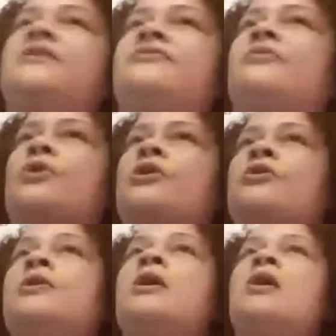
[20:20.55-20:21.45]
of the
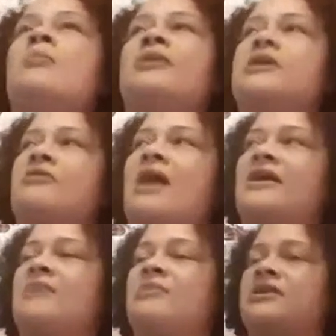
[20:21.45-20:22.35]
world. But here I
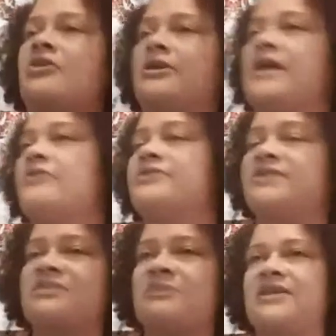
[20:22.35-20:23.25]
am a year later,
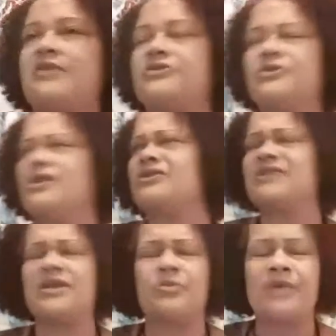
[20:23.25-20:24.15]
6 months later, 2 years
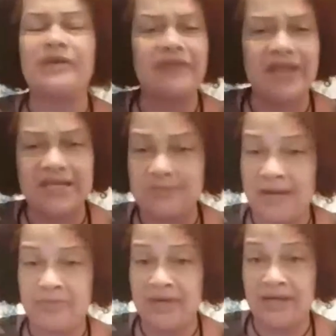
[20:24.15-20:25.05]
later, whatever the case
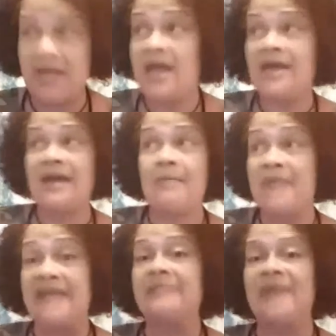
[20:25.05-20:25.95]
might be. And I
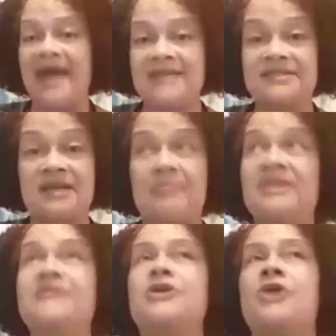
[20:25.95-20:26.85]
made it past it. I'm
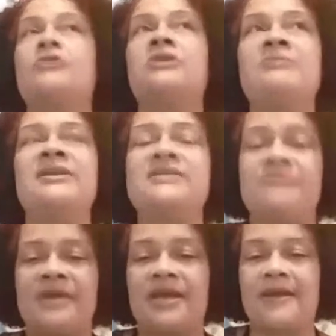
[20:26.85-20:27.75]
an eternal, limitless
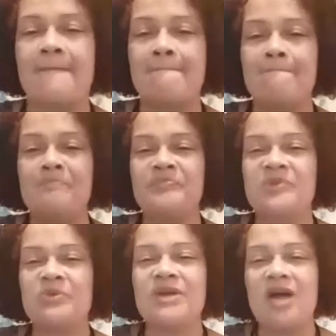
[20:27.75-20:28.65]
being.
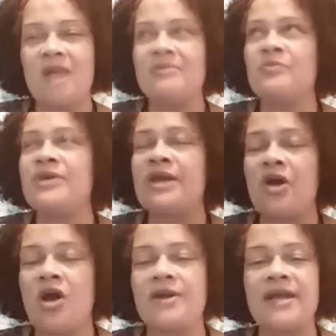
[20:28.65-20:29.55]
We come and we
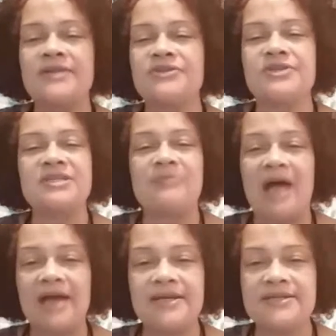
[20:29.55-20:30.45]
incarnate into these
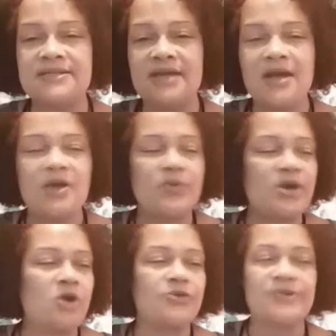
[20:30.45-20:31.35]
bodies. We
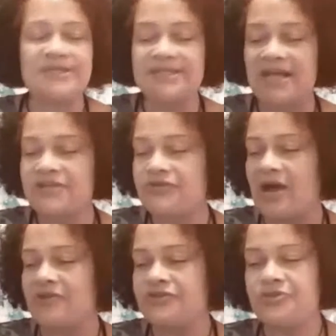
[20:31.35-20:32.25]
go through these tests,
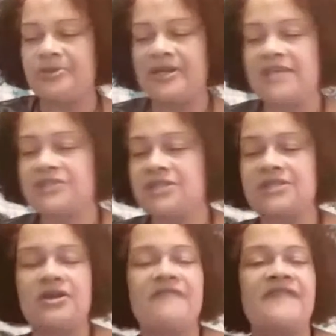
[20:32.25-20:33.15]
trials, and
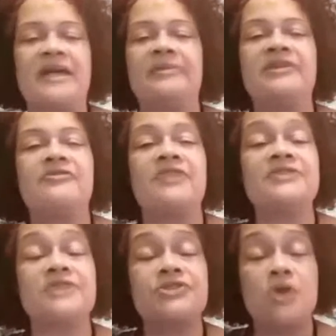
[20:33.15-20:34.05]
tribulations, and our family and
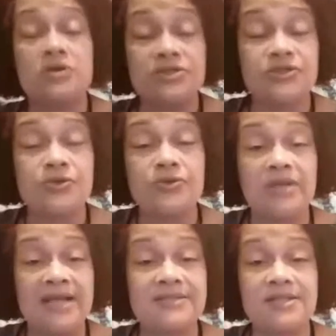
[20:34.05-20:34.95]
friends are chosen to the
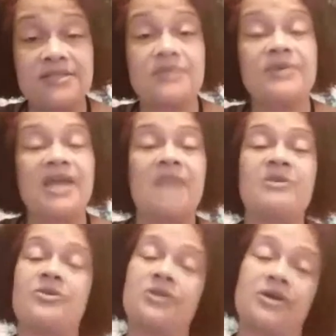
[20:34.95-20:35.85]
lessons that we came
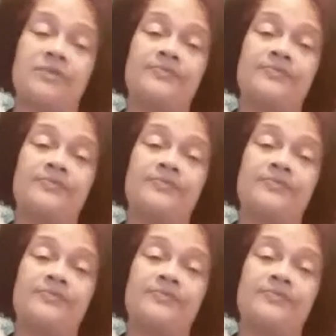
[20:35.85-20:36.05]
here to learn.